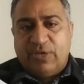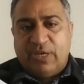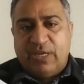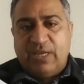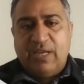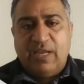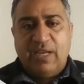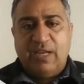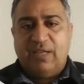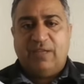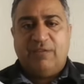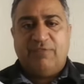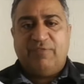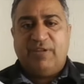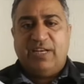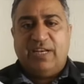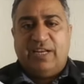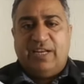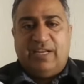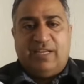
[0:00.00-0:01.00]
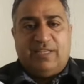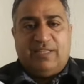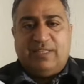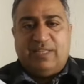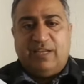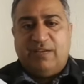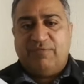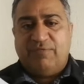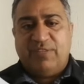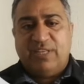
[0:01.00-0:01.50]
Okay, if
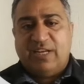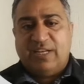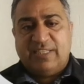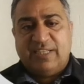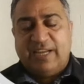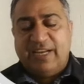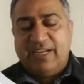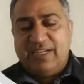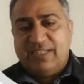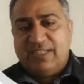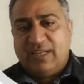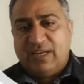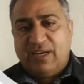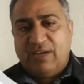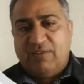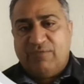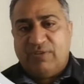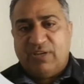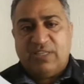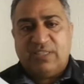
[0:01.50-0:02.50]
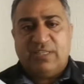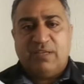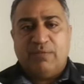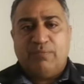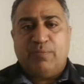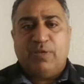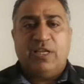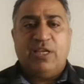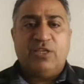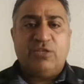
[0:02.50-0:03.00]
there is an internee, for
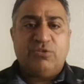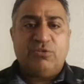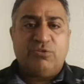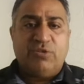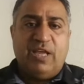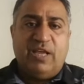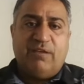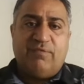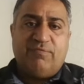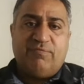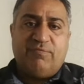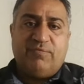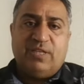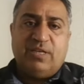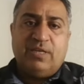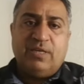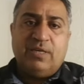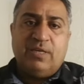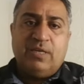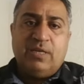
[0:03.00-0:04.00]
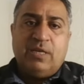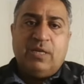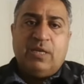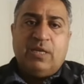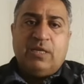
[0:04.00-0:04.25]
example, he should have the